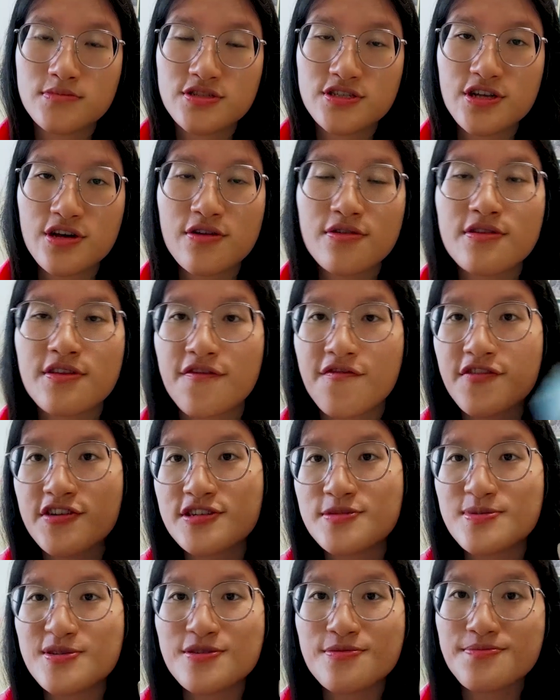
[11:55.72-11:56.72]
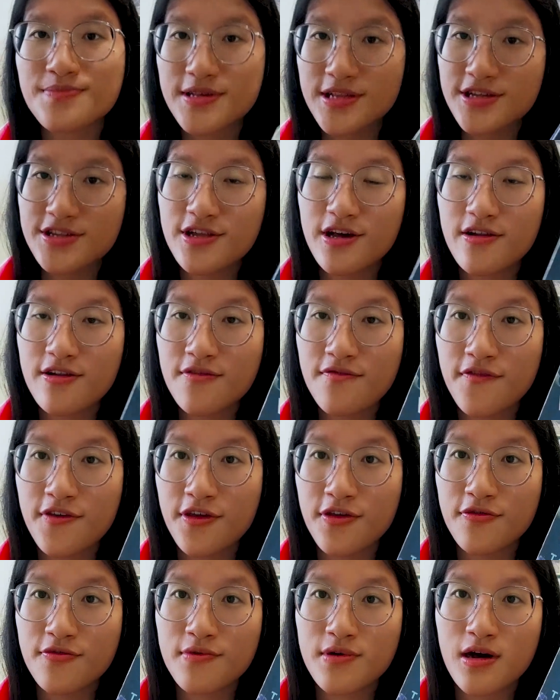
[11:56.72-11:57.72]
So the first book, Billion Dollar
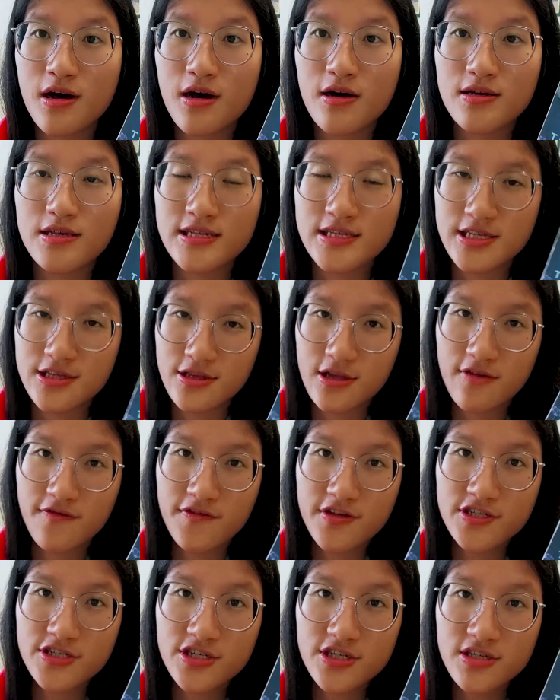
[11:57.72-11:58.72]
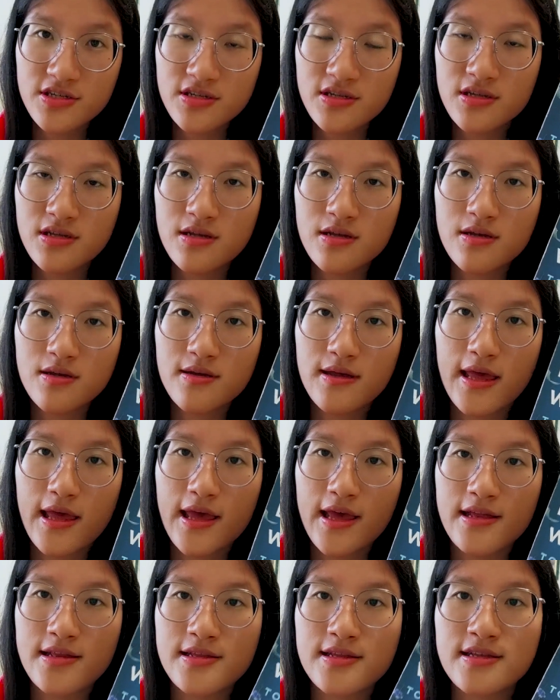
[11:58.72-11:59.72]
View, uh, is a non-fiction,
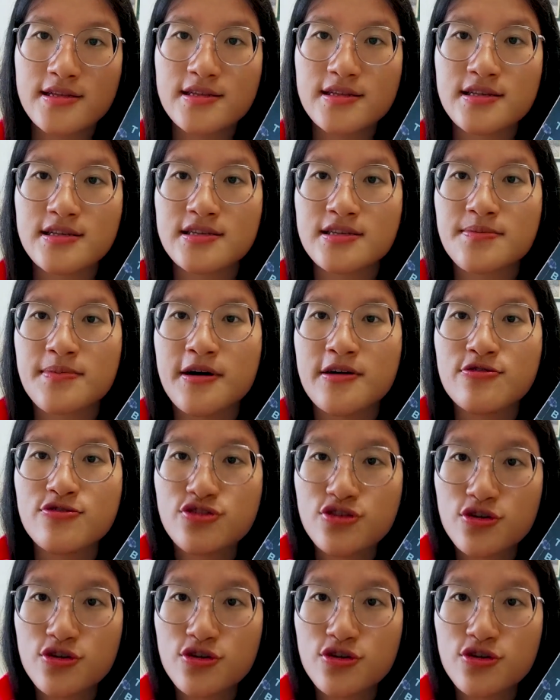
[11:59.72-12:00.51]
and it is about